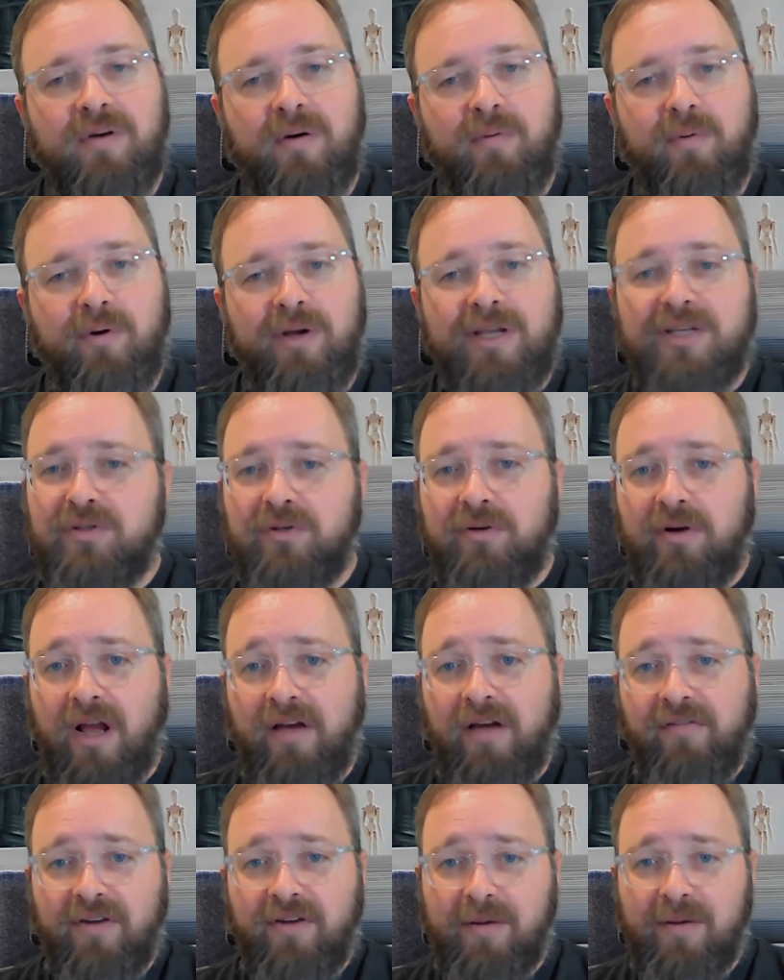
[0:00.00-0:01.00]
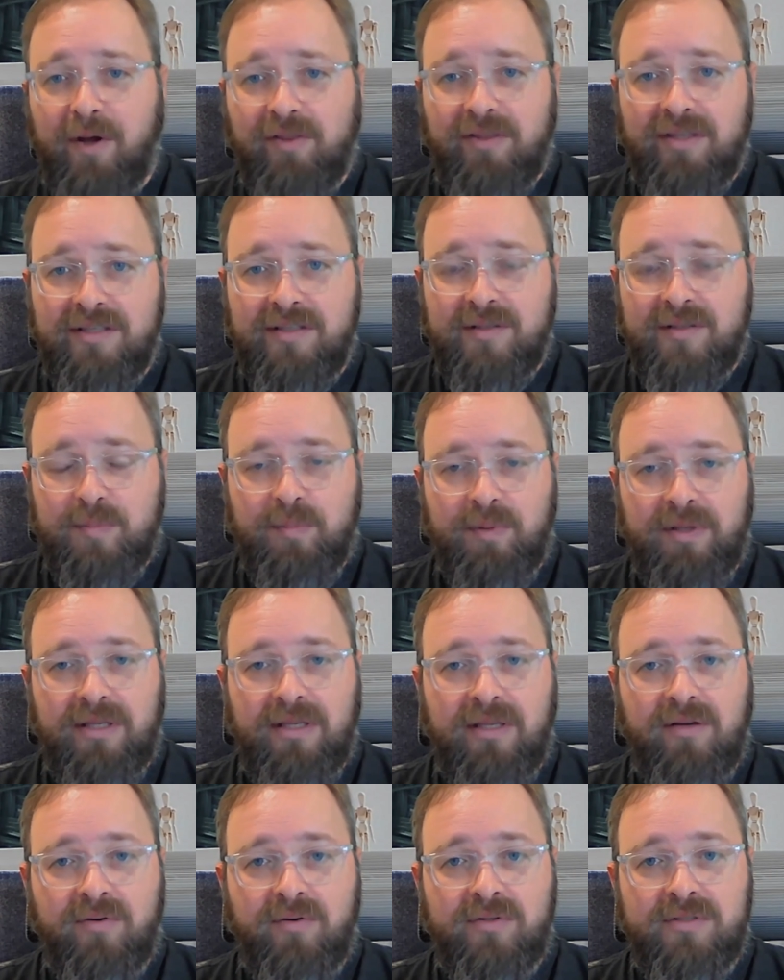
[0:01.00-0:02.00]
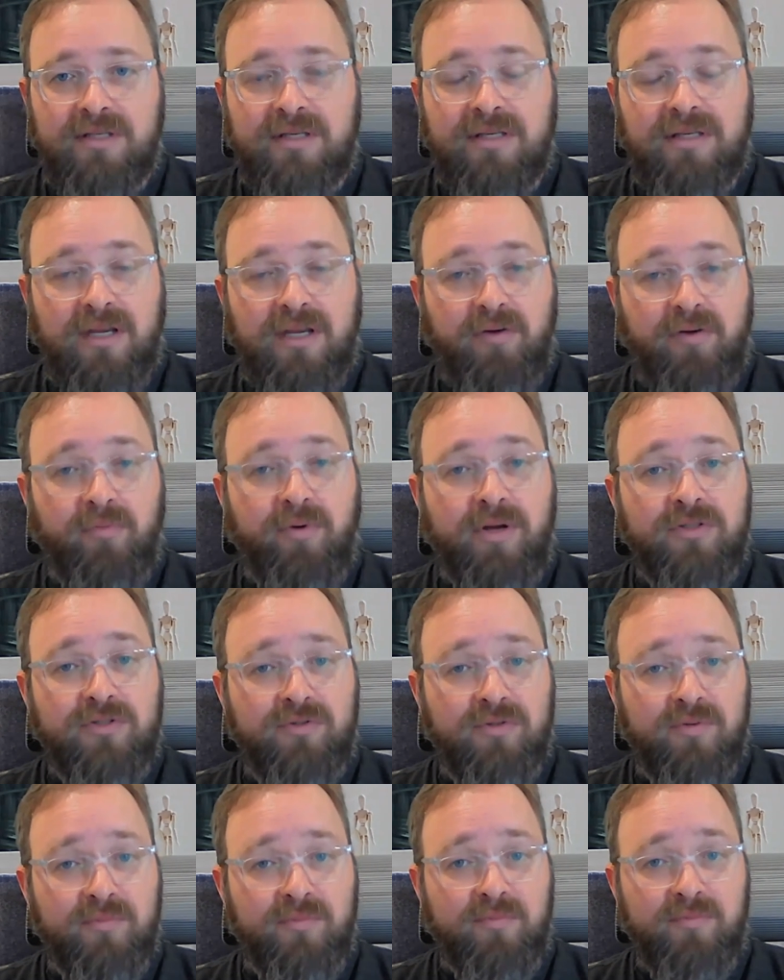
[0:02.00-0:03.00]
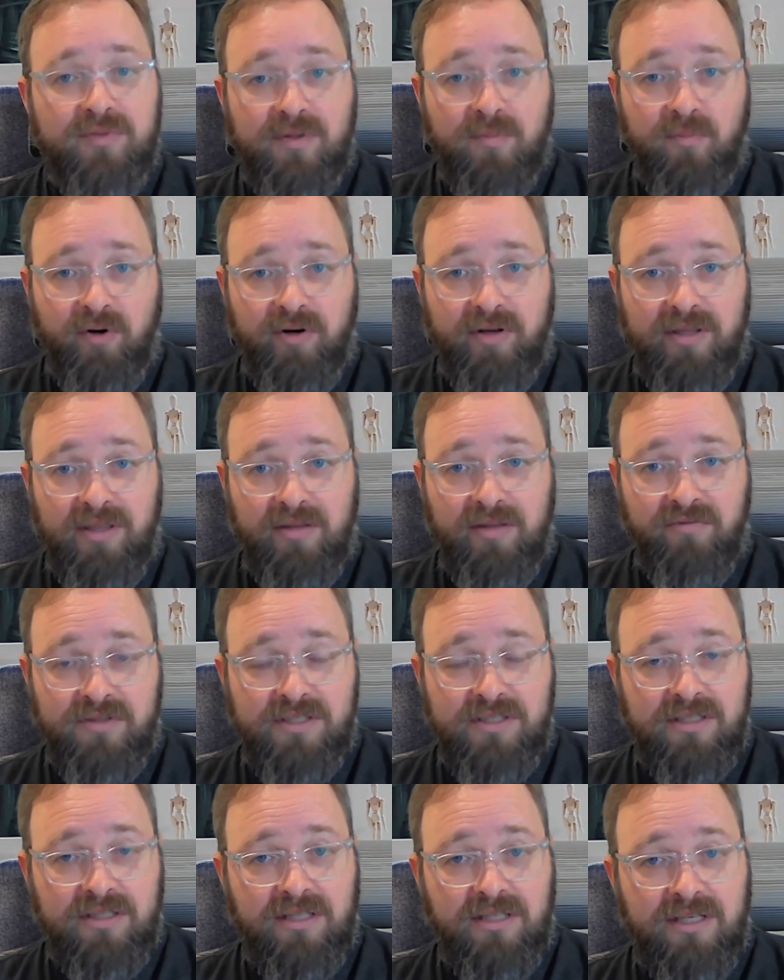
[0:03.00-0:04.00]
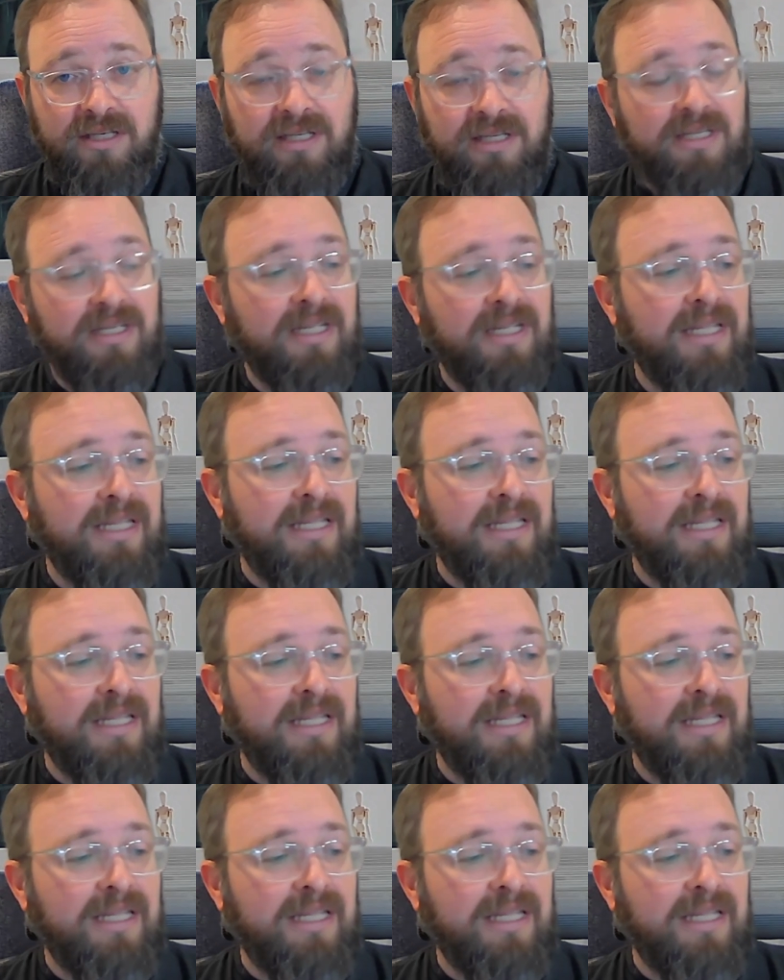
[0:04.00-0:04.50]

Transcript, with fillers: I won't get too graphic about this, but there was a, a restroom somewhere in the facility